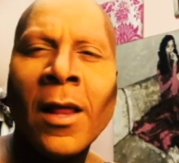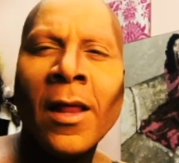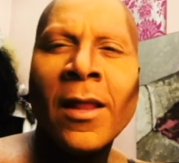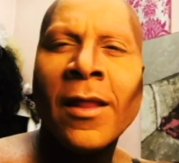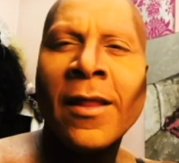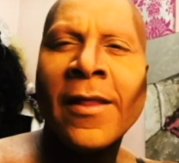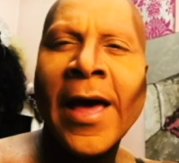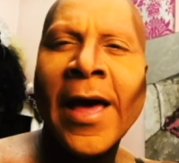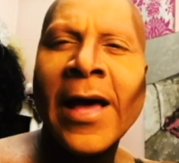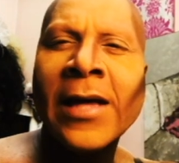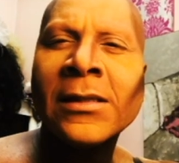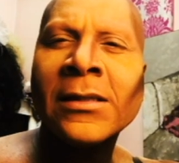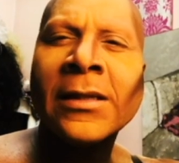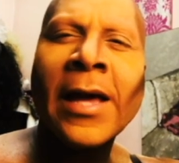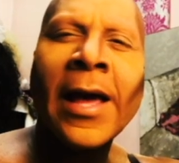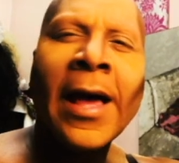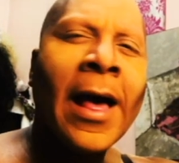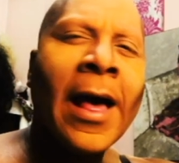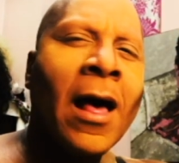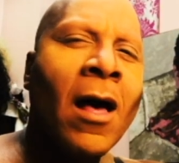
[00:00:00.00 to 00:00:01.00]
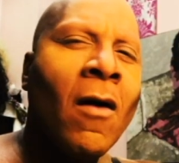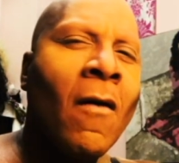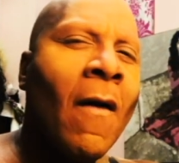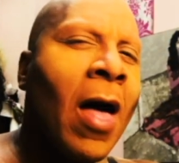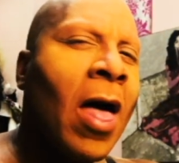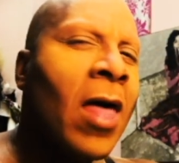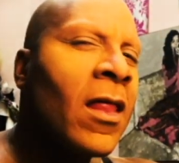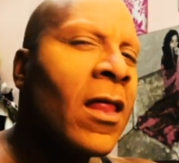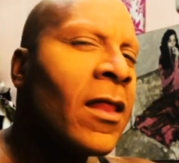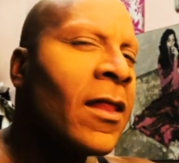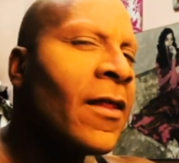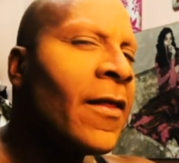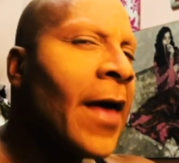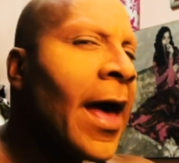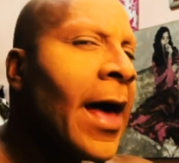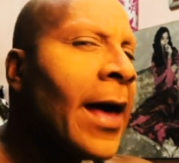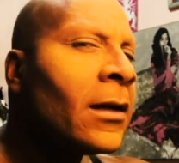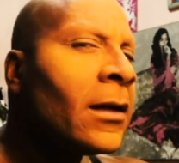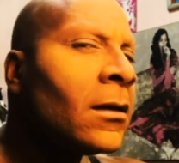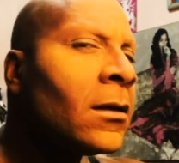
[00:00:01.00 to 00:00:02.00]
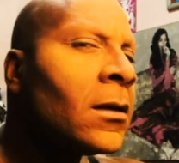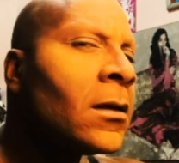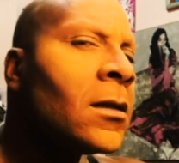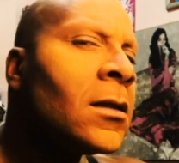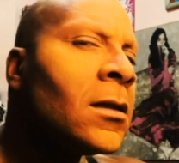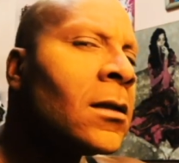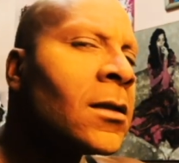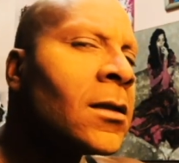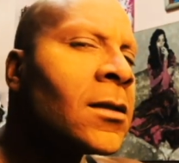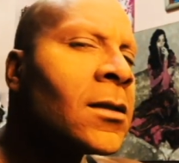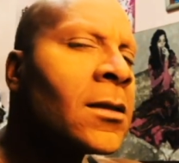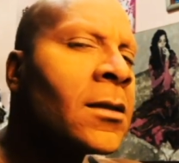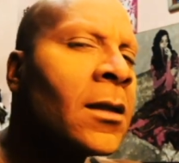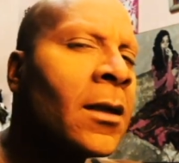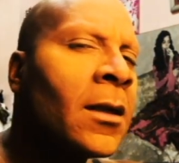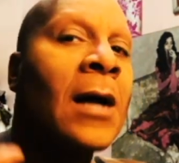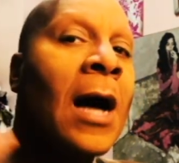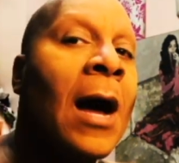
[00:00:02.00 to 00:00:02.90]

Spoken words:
That's how that looks.